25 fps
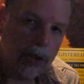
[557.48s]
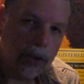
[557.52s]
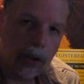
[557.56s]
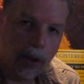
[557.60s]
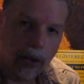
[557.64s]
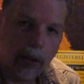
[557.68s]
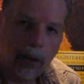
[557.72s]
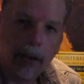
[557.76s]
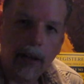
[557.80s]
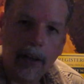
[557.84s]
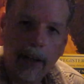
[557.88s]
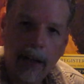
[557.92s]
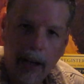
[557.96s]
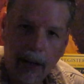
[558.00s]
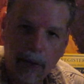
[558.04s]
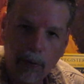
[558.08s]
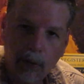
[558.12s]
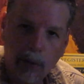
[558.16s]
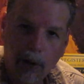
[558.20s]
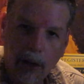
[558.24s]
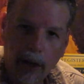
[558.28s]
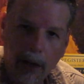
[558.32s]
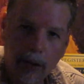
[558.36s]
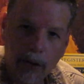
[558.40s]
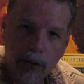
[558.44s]
start our
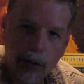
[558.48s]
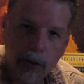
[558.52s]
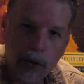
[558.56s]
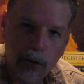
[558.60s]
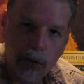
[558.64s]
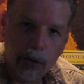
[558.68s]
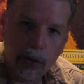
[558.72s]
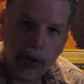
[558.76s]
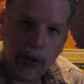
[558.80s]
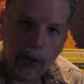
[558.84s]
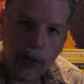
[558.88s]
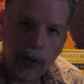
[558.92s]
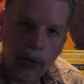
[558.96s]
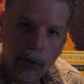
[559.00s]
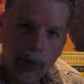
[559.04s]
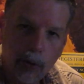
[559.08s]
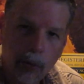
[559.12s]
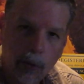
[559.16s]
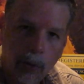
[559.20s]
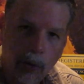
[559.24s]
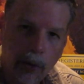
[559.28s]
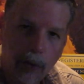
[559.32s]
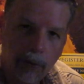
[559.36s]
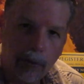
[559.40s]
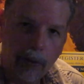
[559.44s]
campfires
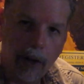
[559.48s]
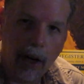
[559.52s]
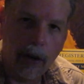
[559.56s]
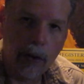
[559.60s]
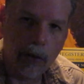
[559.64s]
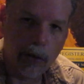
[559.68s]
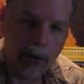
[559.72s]
with a fire